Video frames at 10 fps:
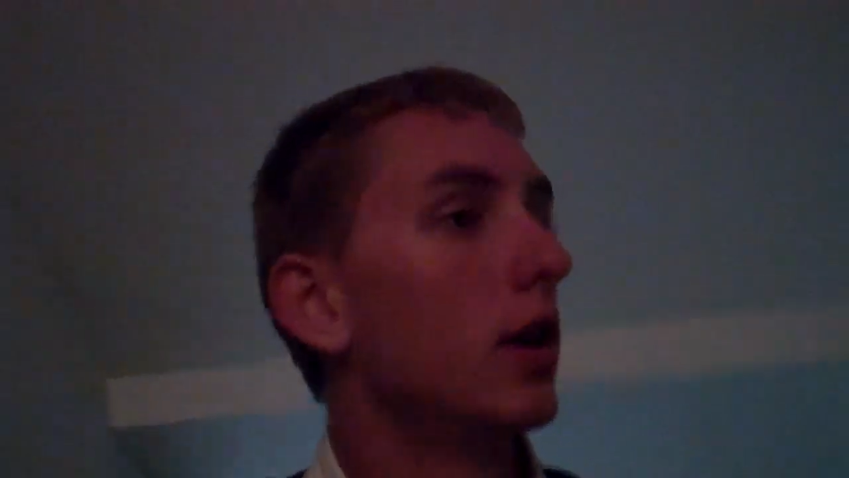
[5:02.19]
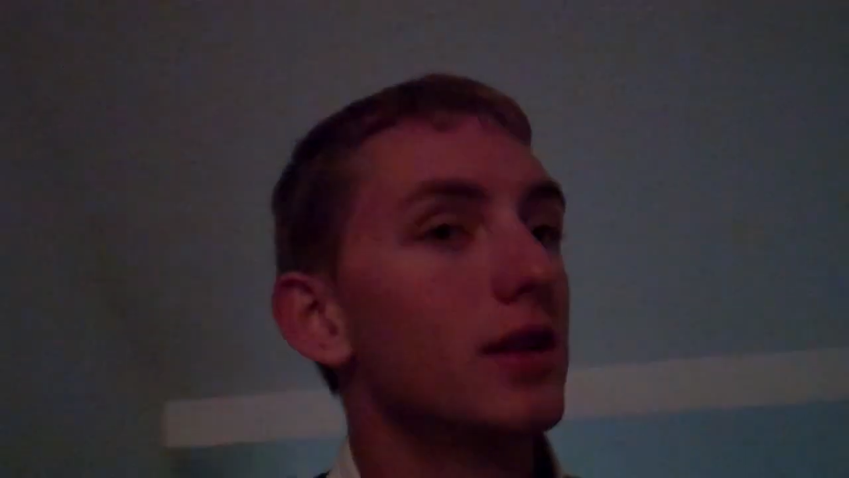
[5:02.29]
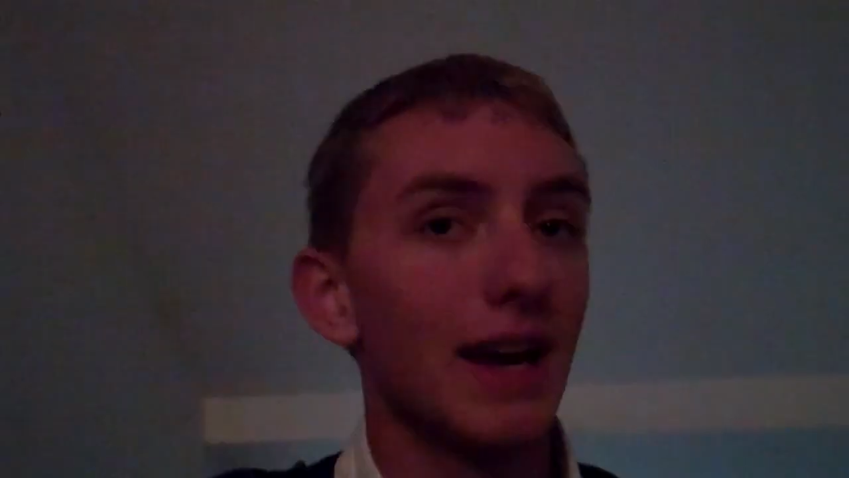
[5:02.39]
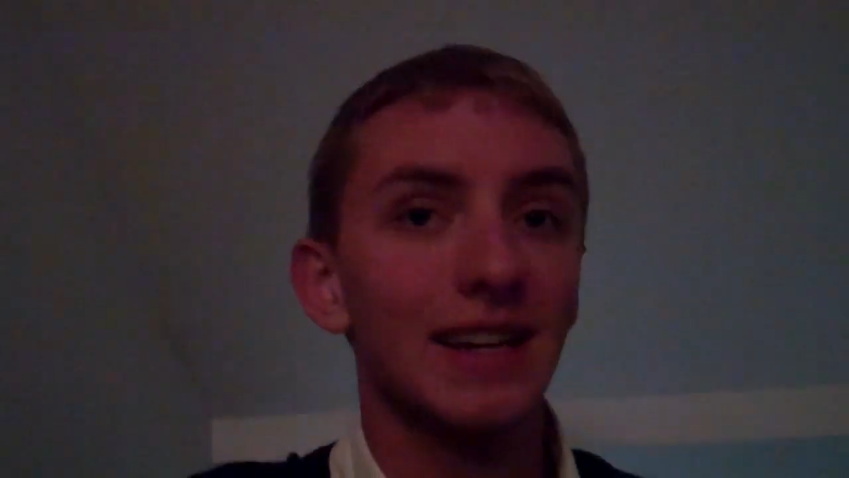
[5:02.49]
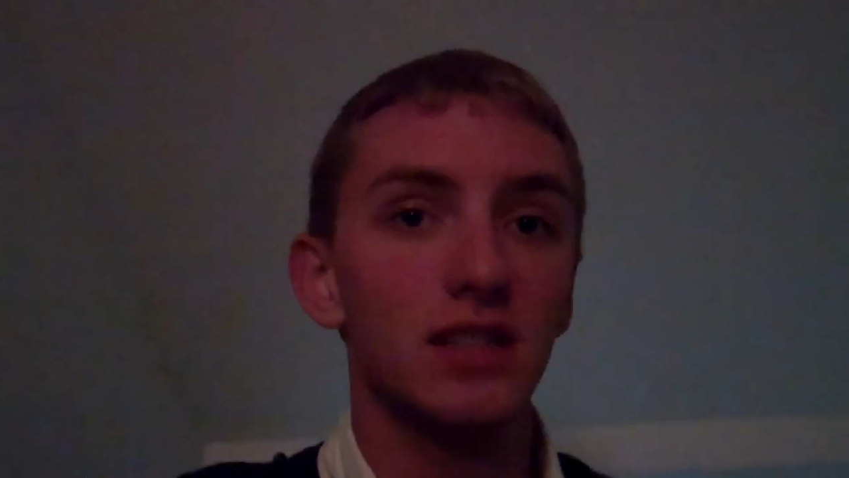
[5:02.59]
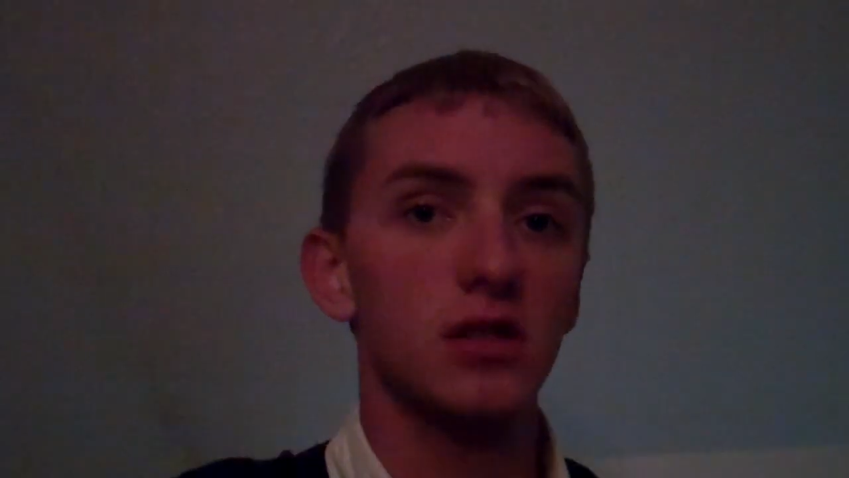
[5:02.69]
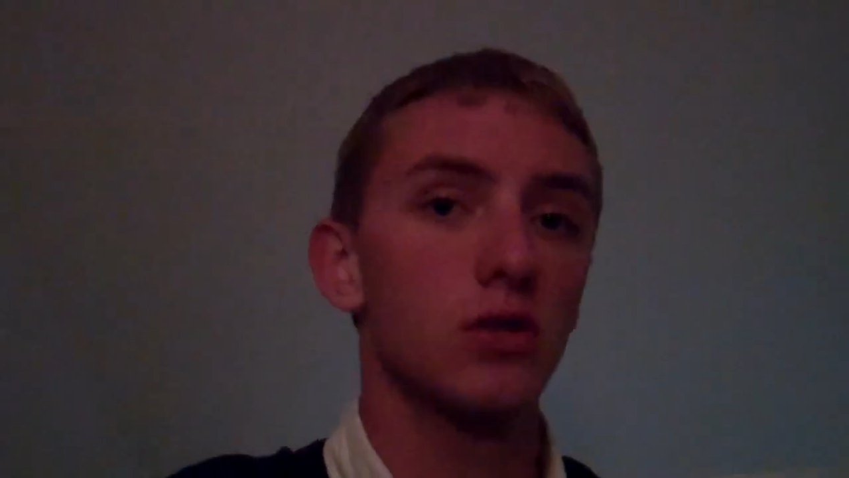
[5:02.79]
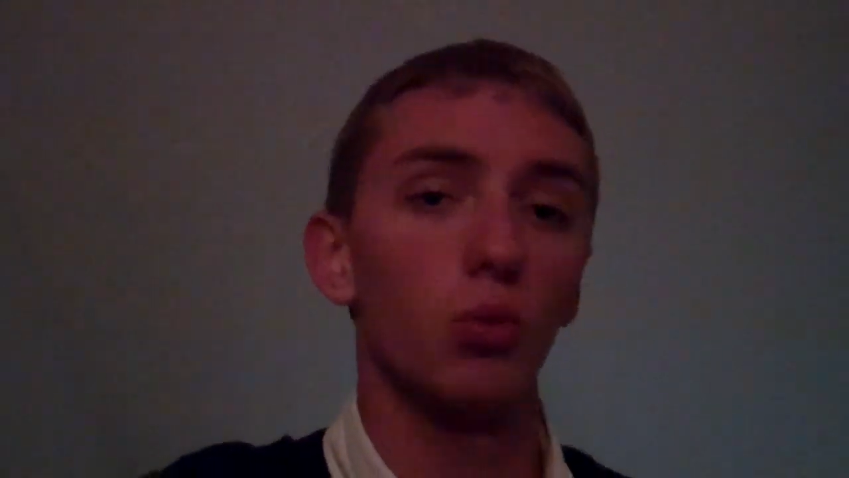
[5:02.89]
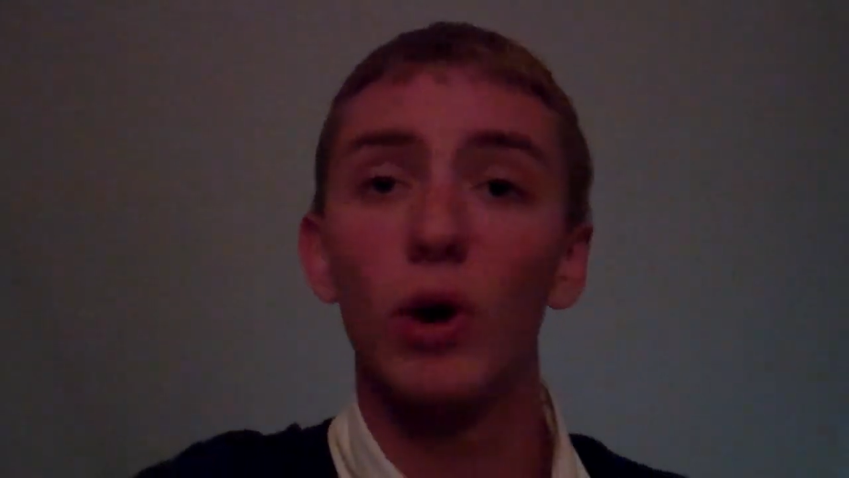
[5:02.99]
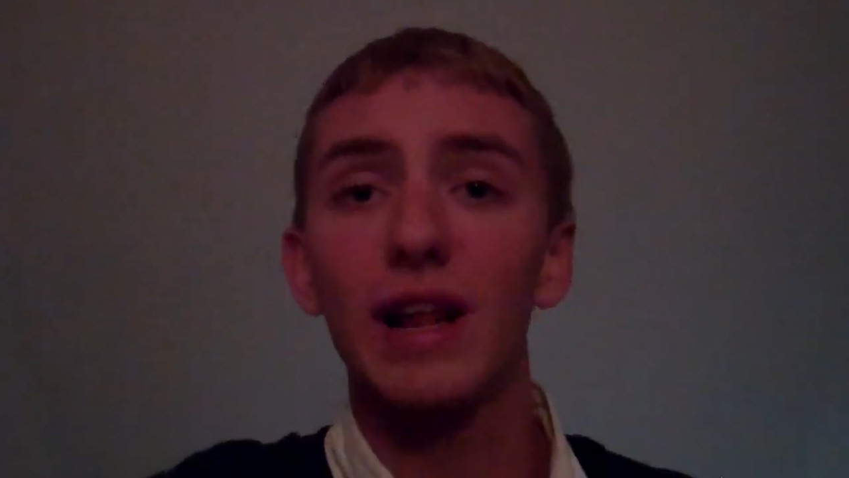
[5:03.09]

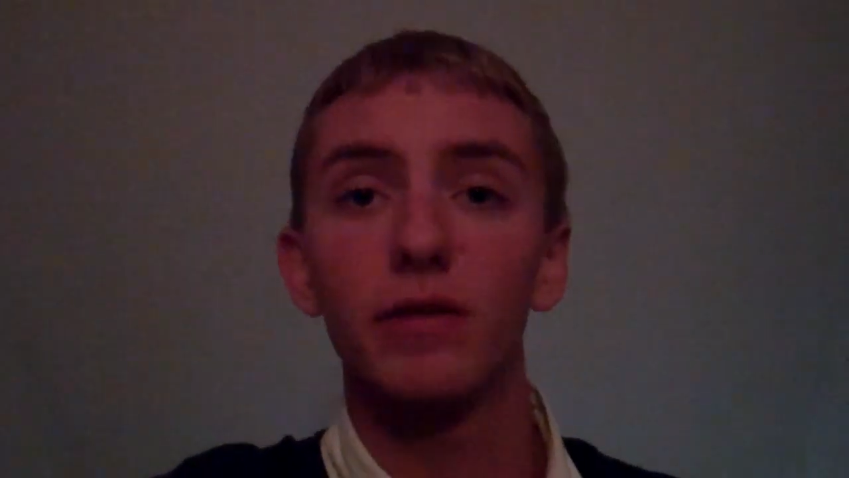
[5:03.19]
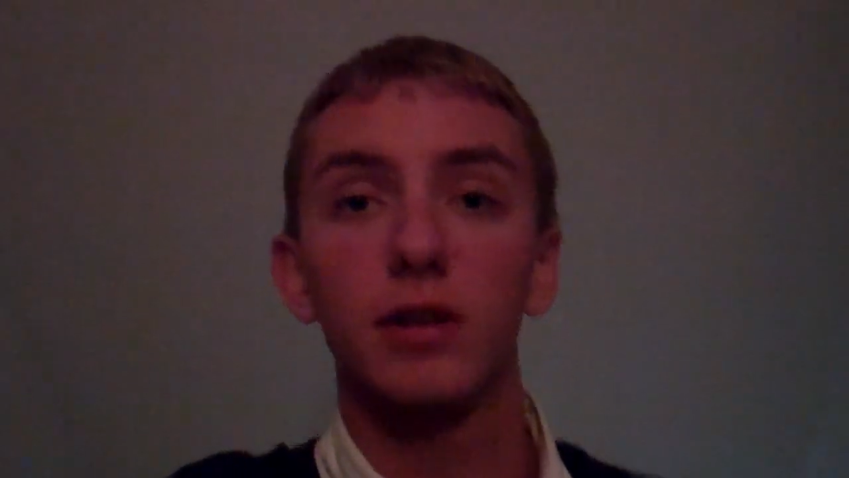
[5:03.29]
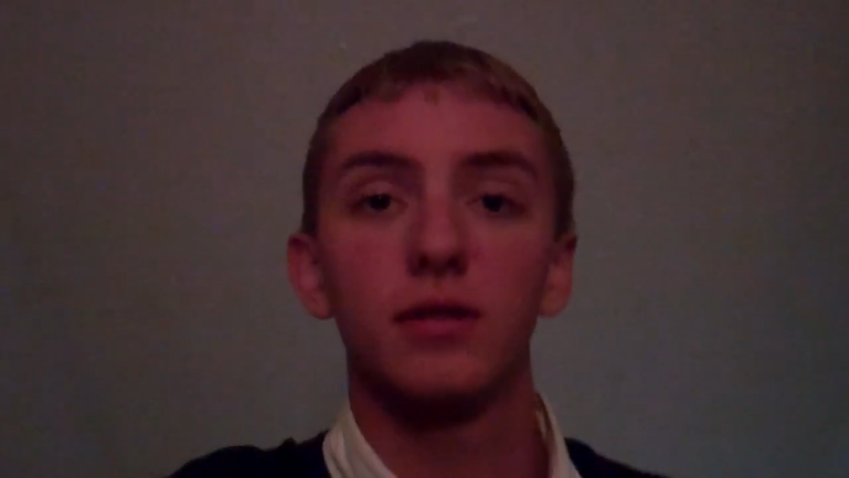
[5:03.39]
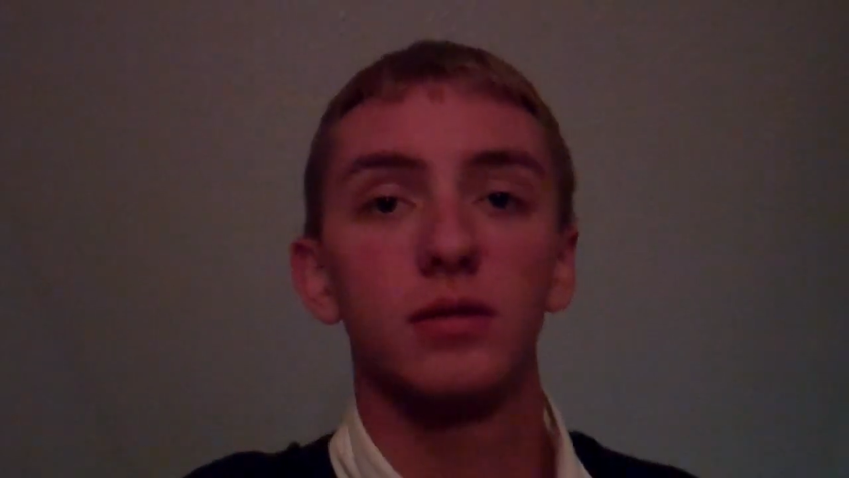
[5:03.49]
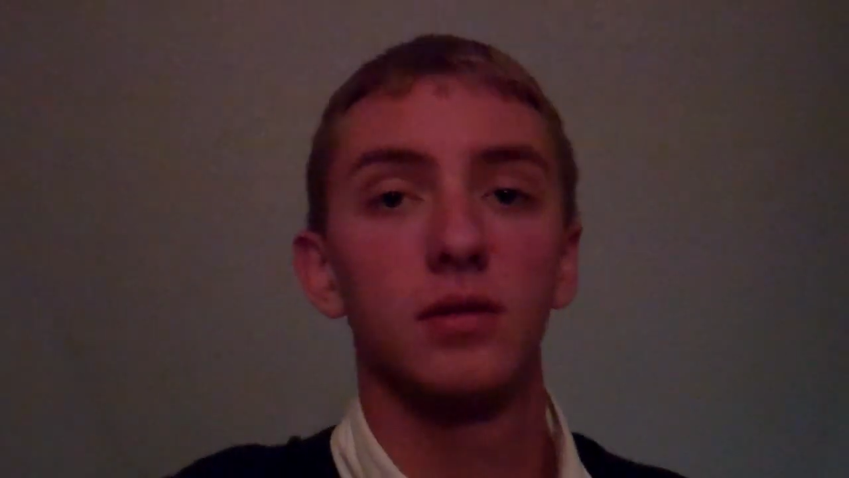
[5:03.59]
texts, whatever.